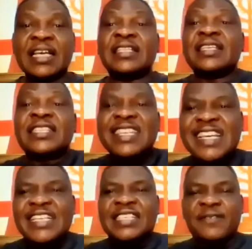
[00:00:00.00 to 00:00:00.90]
It is
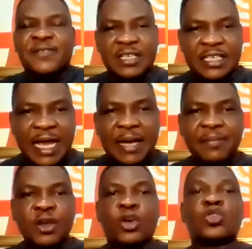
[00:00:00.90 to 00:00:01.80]
easy for
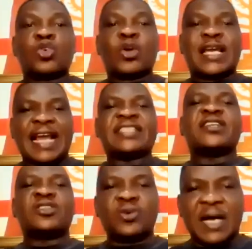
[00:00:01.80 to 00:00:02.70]
them to get
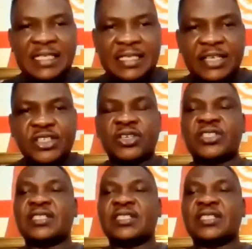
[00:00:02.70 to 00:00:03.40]
into ascensions.